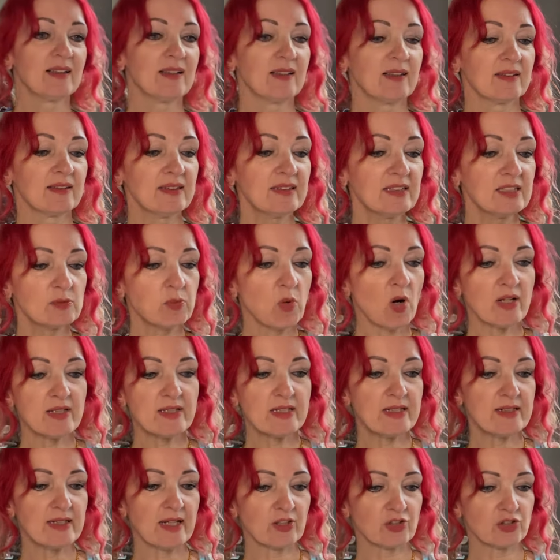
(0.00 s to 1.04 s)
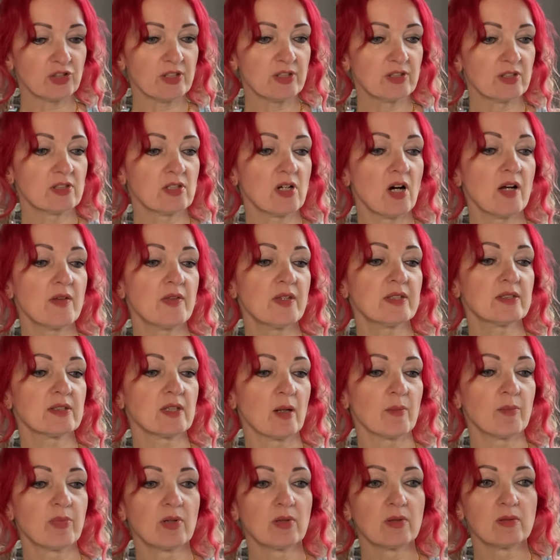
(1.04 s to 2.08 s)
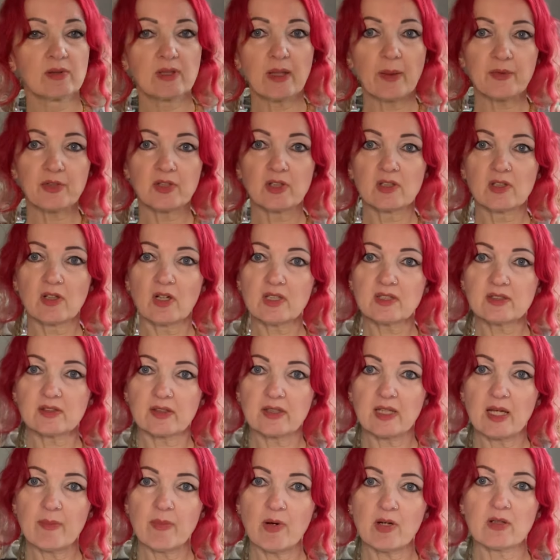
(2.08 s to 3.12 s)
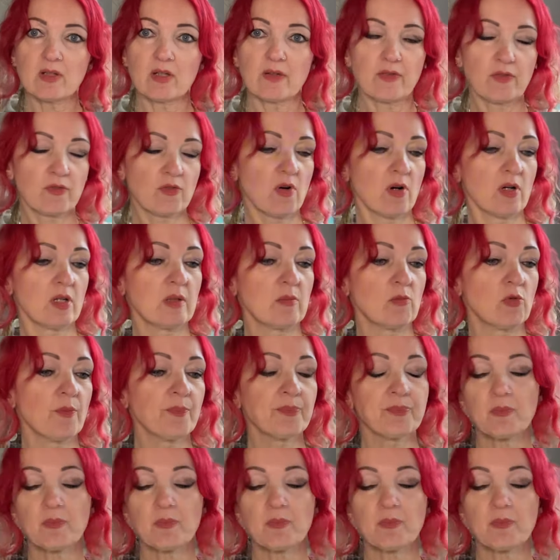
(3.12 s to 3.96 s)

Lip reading: This is what I need actually to tie this up. That would look nice on there, but I don't know if I've got any more.